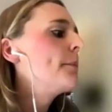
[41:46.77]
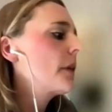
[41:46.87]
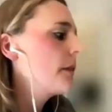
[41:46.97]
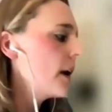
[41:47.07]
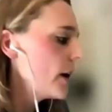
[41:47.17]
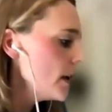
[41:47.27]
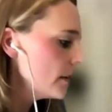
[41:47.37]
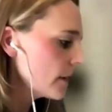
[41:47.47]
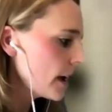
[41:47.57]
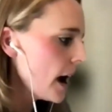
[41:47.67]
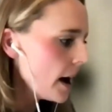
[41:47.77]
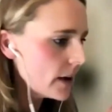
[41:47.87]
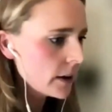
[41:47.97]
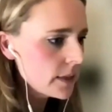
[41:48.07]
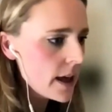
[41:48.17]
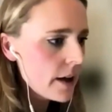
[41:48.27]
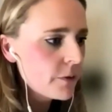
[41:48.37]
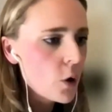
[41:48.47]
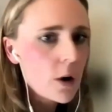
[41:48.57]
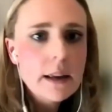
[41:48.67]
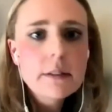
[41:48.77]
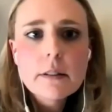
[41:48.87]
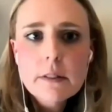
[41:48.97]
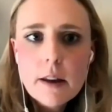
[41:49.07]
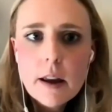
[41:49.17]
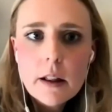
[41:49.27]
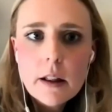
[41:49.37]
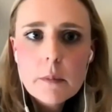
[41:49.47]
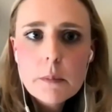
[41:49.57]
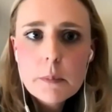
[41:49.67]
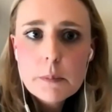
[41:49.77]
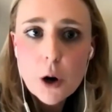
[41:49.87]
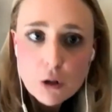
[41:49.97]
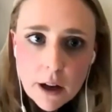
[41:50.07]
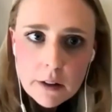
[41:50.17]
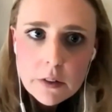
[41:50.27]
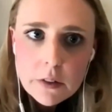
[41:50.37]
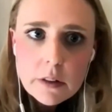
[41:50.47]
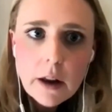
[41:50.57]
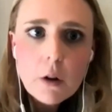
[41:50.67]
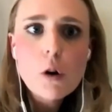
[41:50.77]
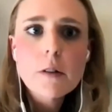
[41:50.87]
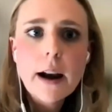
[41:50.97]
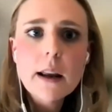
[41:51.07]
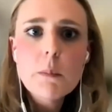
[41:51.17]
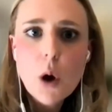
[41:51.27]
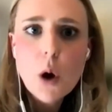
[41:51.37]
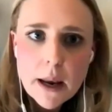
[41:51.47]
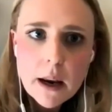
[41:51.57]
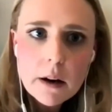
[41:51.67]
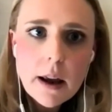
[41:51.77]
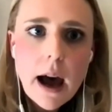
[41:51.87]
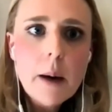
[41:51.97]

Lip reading: There is a carve out in there for existing projects that are already permitted.